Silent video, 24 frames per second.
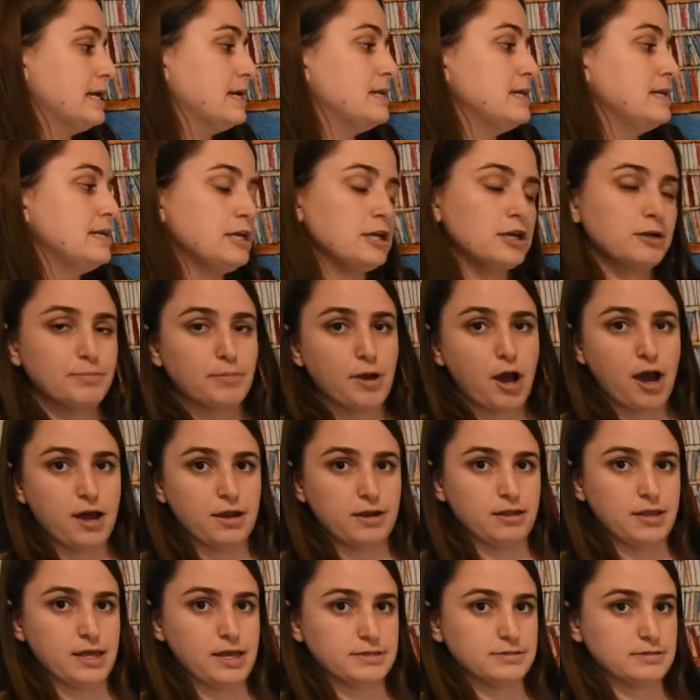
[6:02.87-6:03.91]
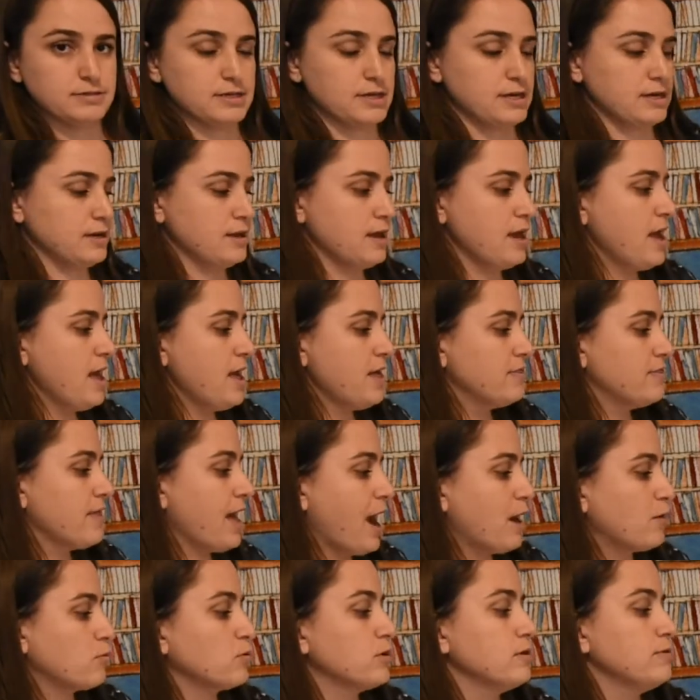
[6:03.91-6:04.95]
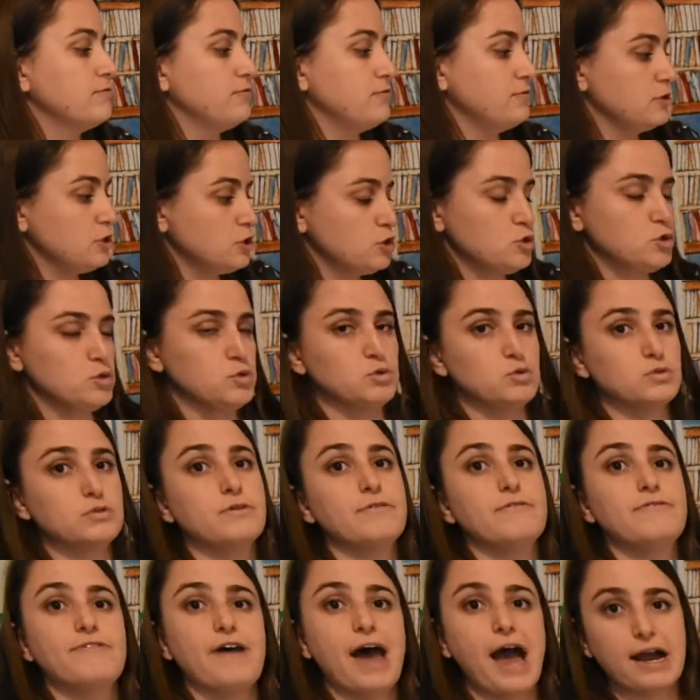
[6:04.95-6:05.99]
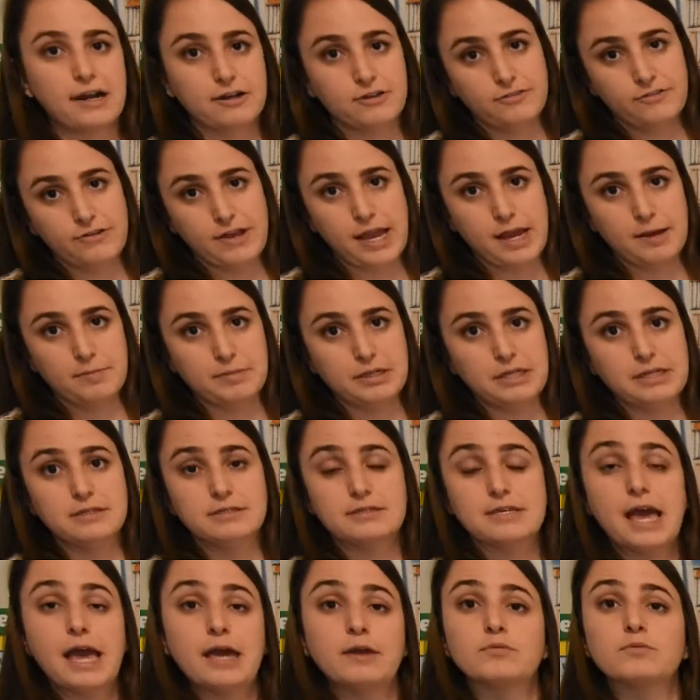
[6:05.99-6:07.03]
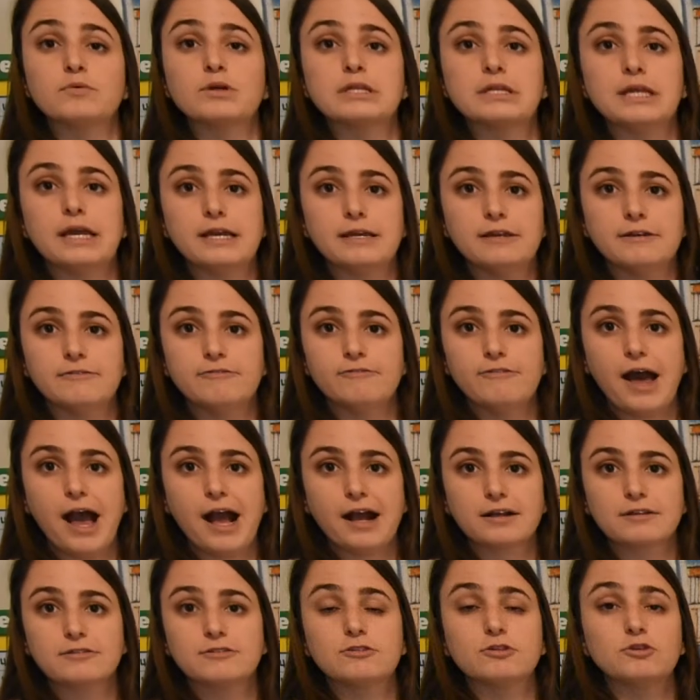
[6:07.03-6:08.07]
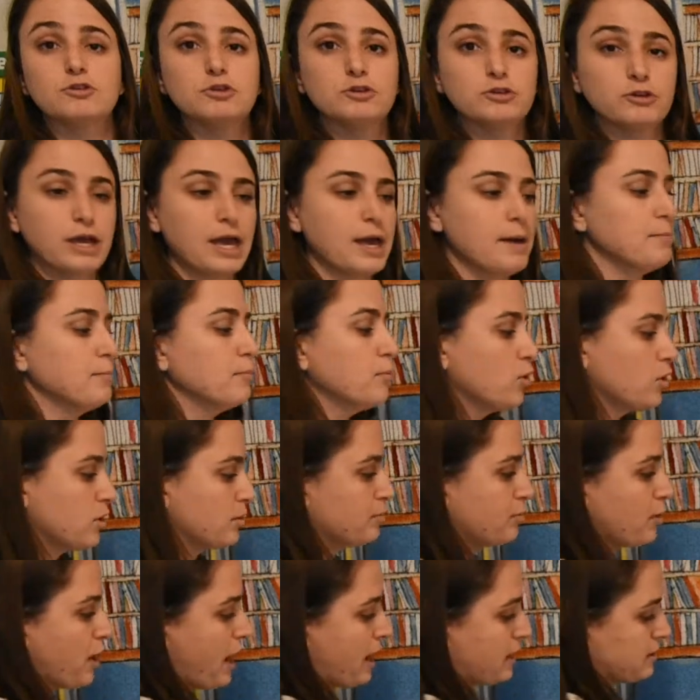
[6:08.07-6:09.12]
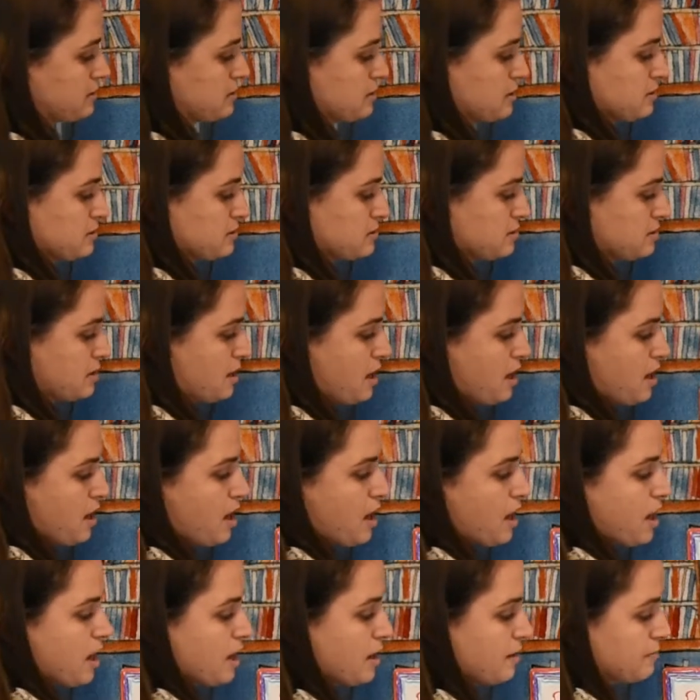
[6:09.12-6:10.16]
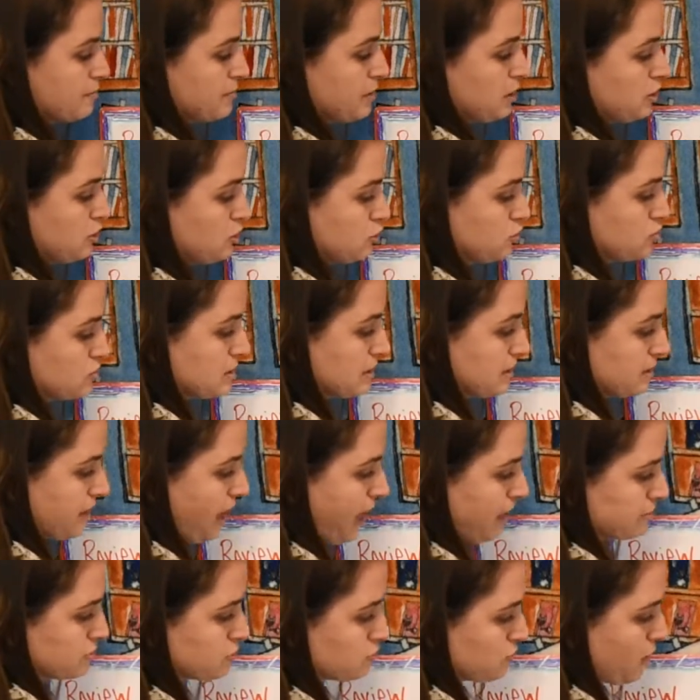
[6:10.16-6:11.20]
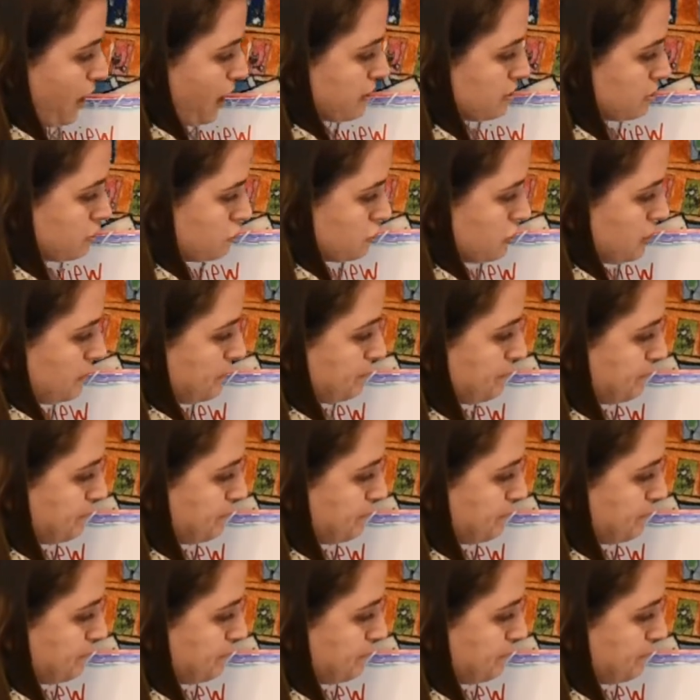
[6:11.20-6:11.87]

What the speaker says: a Nearpod lesson that reviews fact families and related facts. So you'll get more practice using that strategy.